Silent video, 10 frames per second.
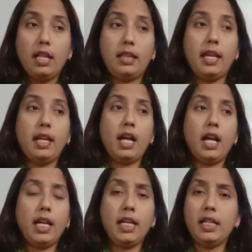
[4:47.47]
They
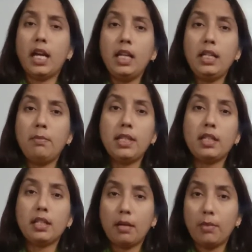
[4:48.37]
are in
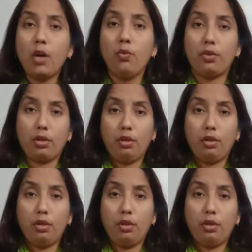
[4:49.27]
unlimited amount.